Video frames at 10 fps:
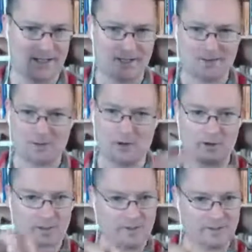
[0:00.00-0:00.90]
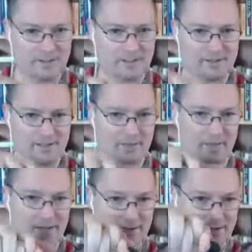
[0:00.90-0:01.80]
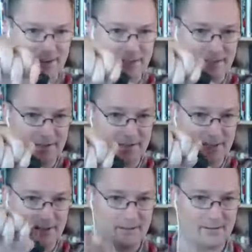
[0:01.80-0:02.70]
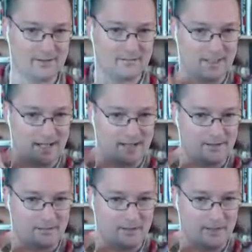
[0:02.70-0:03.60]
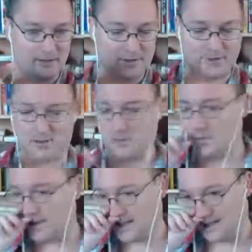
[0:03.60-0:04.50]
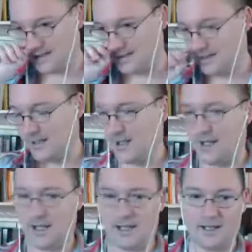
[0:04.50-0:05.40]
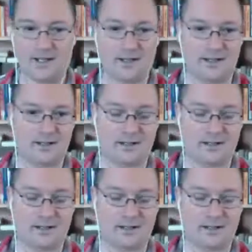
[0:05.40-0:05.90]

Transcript: So all you see is like basically the fingers intertwined, and,